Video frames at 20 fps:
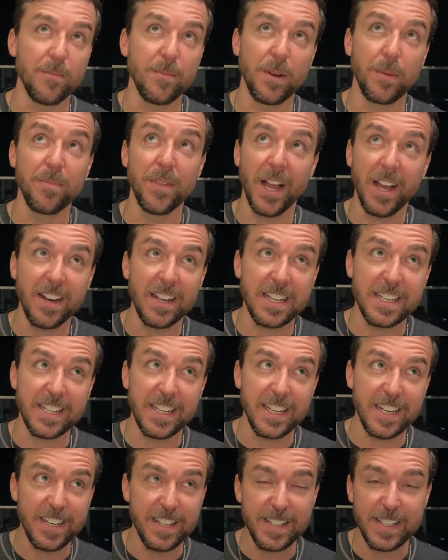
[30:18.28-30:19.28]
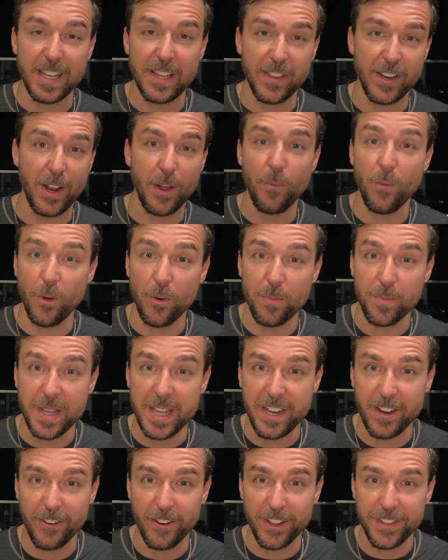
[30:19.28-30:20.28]
not excited to say that I won't be
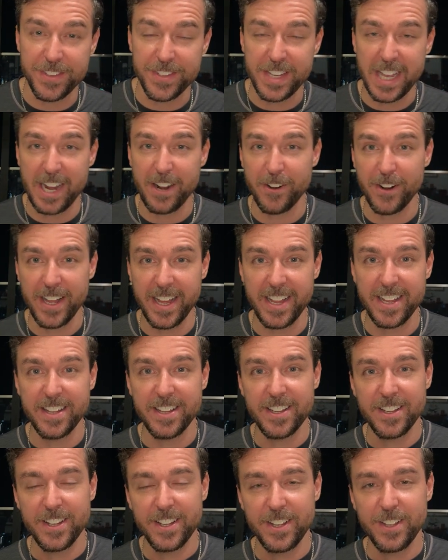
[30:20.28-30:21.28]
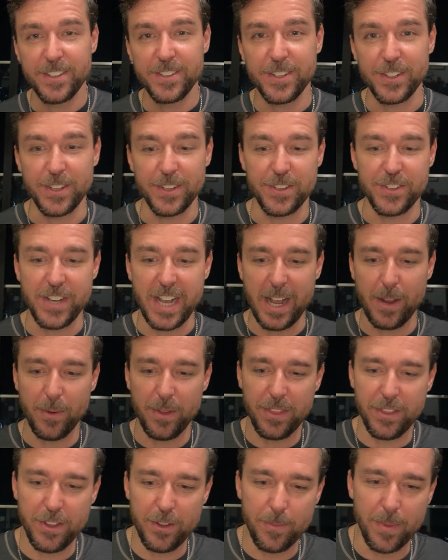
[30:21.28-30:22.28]
here on Saturday to chat
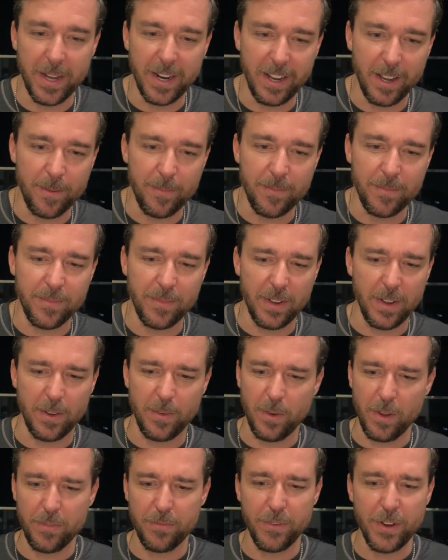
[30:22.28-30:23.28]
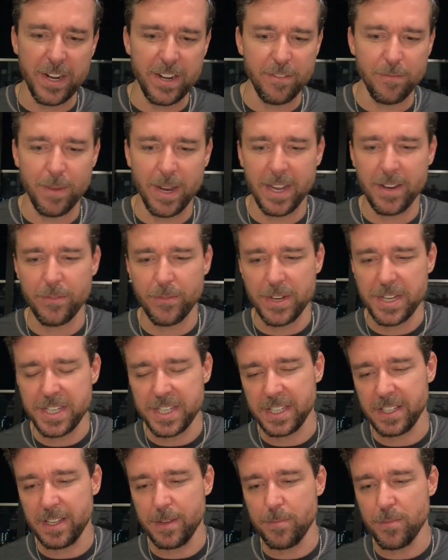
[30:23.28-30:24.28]
with you, but a friend of mine
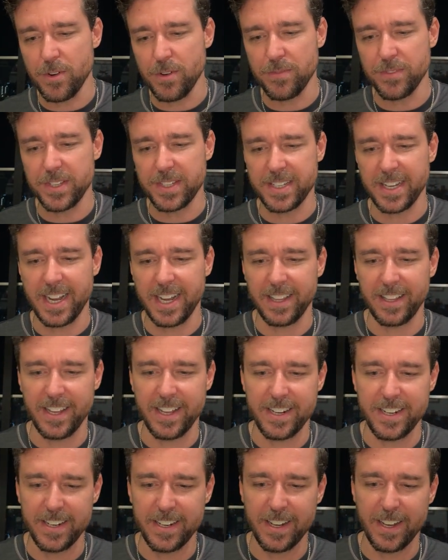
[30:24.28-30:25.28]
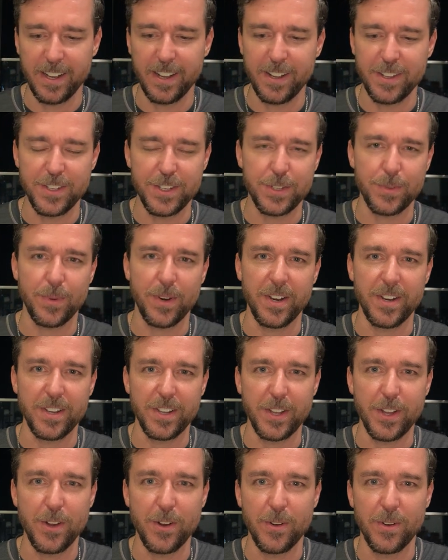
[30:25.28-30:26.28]
recently moved to Thailand, and I just wanted to
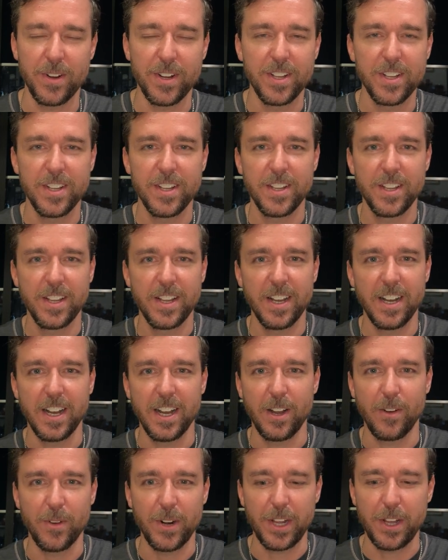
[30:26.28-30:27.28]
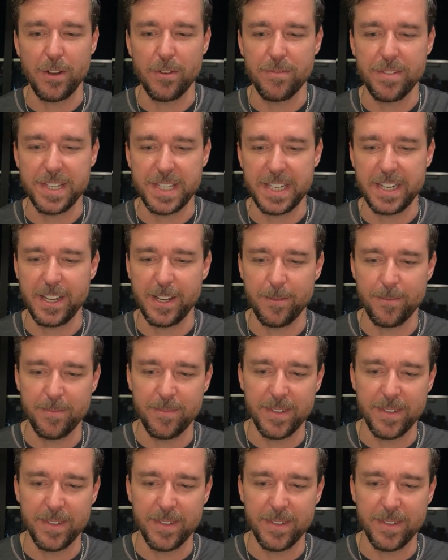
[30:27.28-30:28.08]
go I want to go visit him,